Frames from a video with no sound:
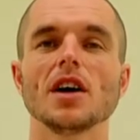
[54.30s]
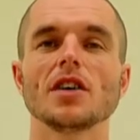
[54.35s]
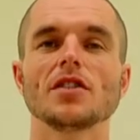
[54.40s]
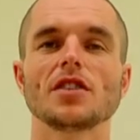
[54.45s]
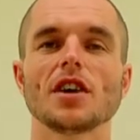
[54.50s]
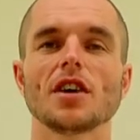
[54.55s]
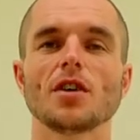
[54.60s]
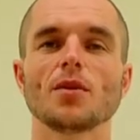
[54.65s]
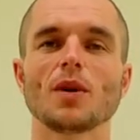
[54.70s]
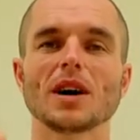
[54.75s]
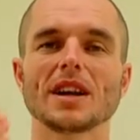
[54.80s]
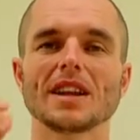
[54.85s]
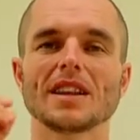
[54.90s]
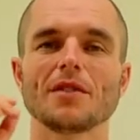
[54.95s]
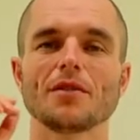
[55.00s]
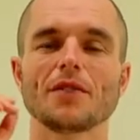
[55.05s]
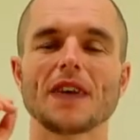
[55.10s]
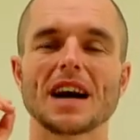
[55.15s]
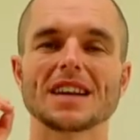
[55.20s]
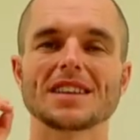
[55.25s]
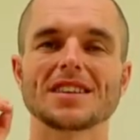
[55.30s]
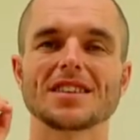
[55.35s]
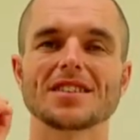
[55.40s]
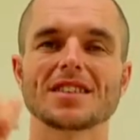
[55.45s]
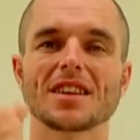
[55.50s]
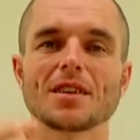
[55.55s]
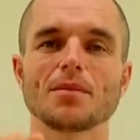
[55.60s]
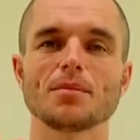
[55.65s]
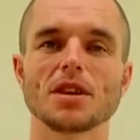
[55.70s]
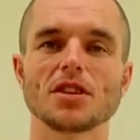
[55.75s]
So one of the factors
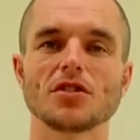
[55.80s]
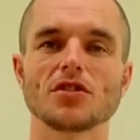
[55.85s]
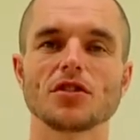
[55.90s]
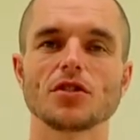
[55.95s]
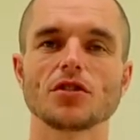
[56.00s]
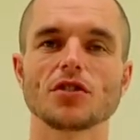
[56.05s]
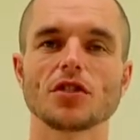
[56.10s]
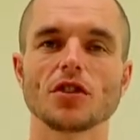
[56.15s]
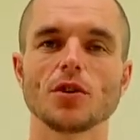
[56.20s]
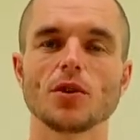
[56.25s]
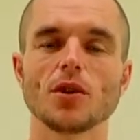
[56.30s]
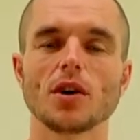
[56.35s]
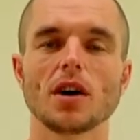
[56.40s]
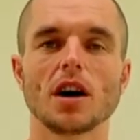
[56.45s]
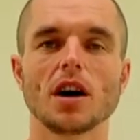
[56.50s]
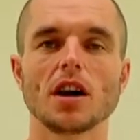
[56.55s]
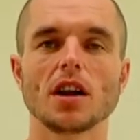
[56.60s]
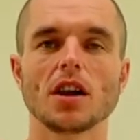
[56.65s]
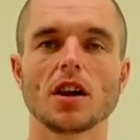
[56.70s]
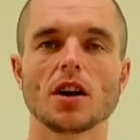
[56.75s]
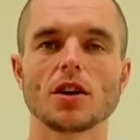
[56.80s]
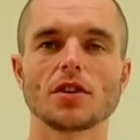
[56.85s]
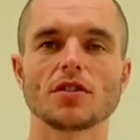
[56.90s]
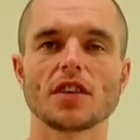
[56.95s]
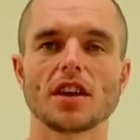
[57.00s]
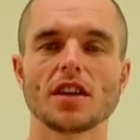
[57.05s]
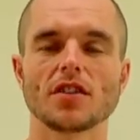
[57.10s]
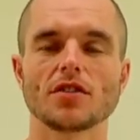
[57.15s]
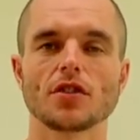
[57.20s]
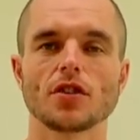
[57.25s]
can be due to low
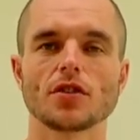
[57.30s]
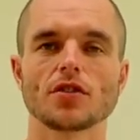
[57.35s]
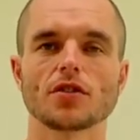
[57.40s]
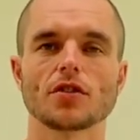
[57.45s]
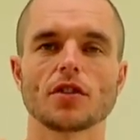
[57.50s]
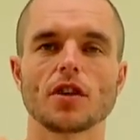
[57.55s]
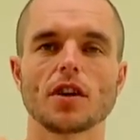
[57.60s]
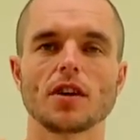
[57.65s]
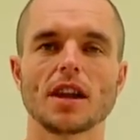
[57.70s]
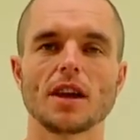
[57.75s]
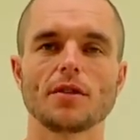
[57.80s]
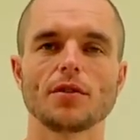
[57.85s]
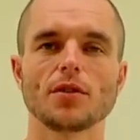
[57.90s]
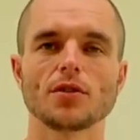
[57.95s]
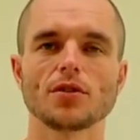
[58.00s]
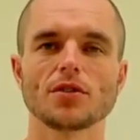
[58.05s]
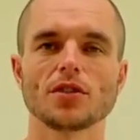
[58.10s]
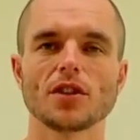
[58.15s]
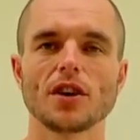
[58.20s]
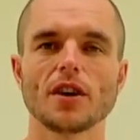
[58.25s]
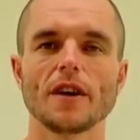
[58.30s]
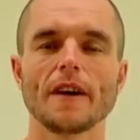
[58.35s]
testosterone levels,